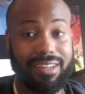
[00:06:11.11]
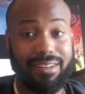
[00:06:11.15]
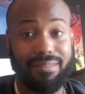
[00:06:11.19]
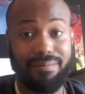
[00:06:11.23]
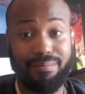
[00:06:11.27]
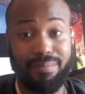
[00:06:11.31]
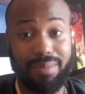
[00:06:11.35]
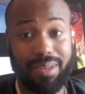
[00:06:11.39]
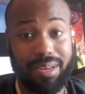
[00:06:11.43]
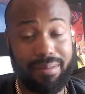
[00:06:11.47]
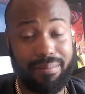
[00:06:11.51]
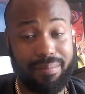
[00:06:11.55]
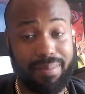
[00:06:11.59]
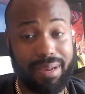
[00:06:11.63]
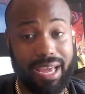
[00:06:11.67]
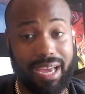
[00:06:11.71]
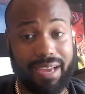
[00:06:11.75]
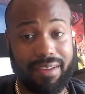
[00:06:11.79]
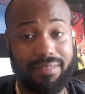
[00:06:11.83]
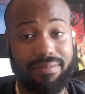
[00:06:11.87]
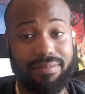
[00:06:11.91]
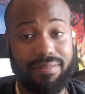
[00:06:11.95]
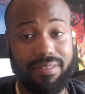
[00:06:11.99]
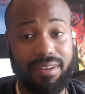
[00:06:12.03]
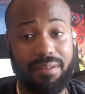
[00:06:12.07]
Men in
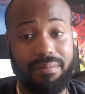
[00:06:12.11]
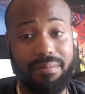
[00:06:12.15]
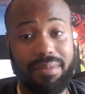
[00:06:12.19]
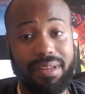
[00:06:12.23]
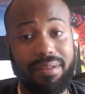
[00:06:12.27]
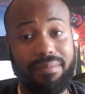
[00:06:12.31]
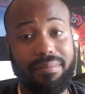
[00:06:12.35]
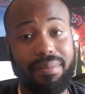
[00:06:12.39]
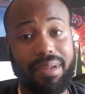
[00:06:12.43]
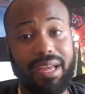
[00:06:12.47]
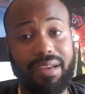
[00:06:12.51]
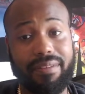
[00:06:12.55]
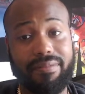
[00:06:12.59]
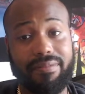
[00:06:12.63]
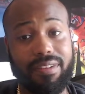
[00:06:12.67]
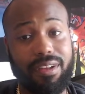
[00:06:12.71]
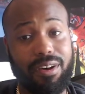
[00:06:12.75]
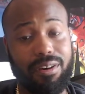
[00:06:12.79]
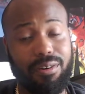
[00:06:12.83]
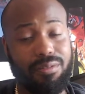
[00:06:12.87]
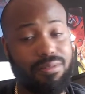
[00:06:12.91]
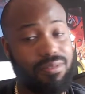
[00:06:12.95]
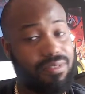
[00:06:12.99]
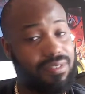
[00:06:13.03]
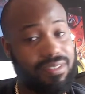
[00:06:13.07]
Black
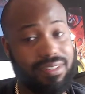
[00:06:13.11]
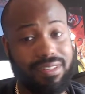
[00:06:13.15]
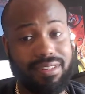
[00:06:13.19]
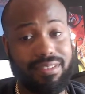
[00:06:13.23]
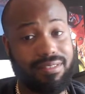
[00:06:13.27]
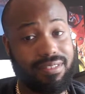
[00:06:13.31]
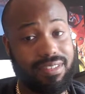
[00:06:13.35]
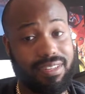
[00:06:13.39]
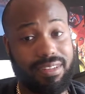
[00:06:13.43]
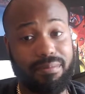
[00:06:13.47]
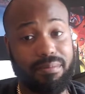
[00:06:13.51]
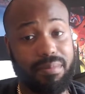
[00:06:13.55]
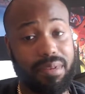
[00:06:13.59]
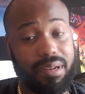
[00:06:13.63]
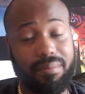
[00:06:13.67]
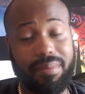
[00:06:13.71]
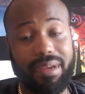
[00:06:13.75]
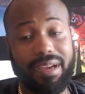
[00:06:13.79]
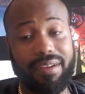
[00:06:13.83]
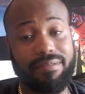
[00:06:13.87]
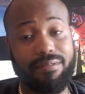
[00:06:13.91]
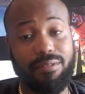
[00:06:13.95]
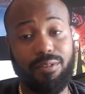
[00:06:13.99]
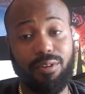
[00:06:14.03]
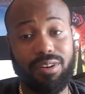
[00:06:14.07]

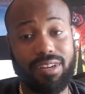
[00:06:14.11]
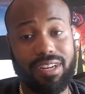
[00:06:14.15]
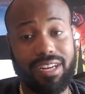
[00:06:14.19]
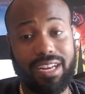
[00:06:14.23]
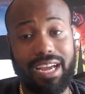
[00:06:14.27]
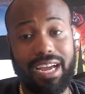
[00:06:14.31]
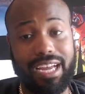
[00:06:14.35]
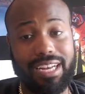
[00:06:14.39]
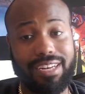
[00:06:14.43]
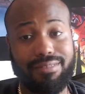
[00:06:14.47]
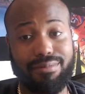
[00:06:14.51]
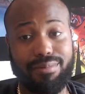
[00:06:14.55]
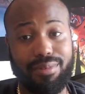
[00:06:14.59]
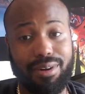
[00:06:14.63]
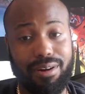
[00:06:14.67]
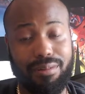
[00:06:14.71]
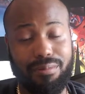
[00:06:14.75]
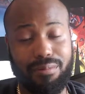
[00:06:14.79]
4 did not do well.